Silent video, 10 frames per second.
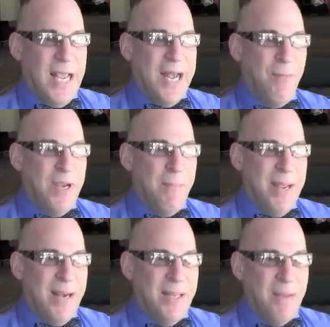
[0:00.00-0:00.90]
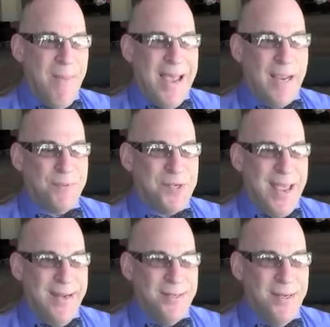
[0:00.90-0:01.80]
and we had been at the backup
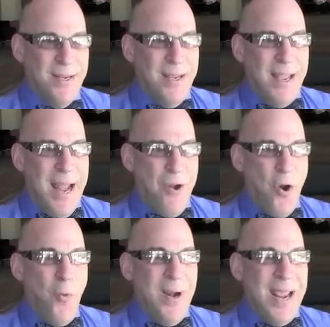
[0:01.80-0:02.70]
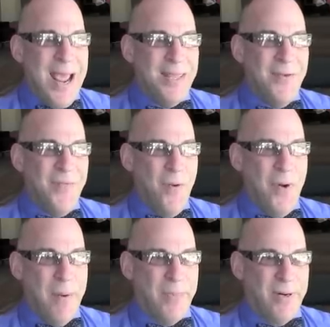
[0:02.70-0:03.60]
site and nobody had the
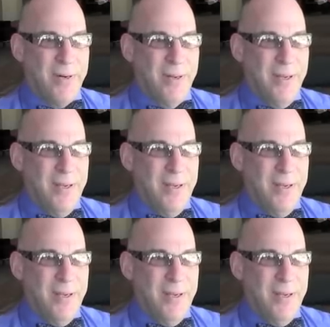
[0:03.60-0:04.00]
phone number